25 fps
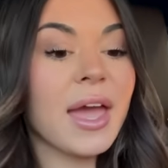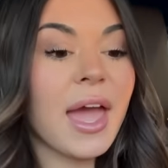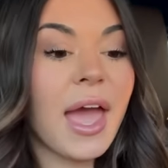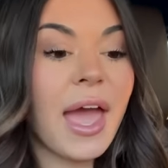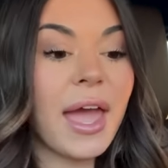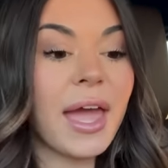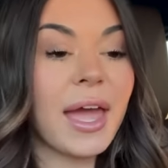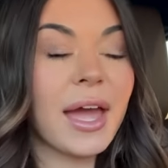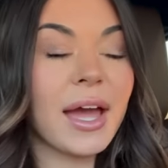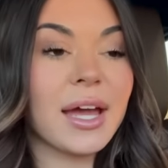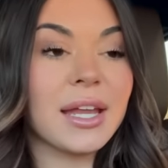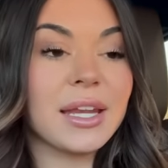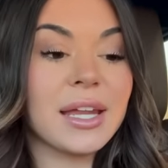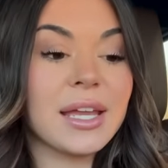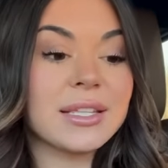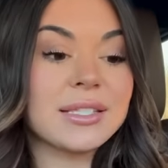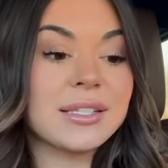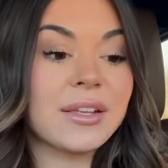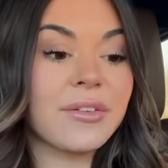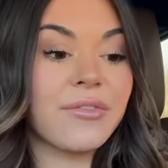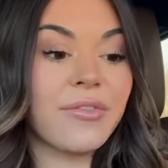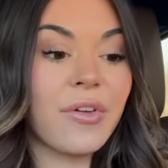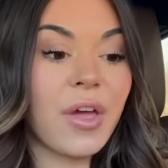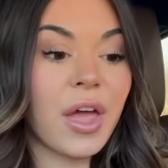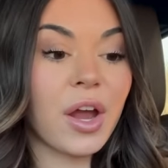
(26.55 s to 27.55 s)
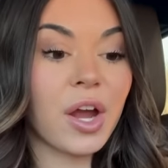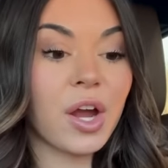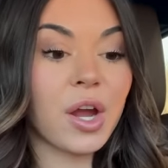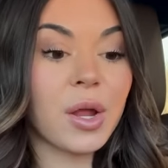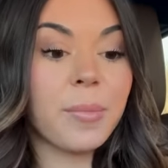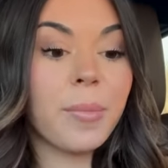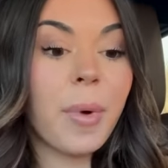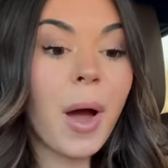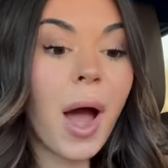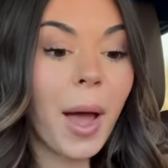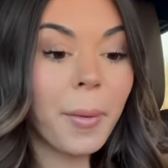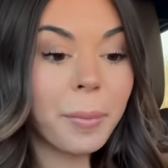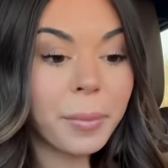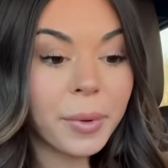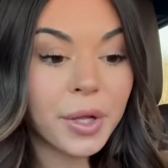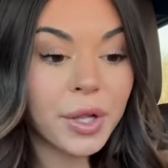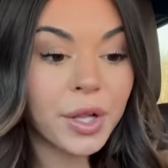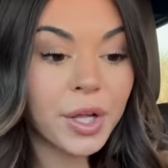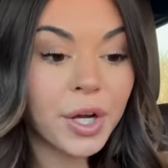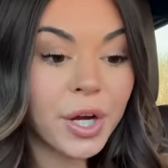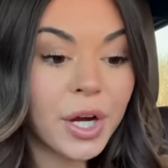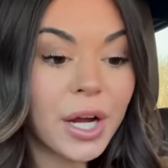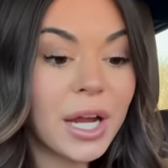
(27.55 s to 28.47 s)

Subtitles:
and it's a very popular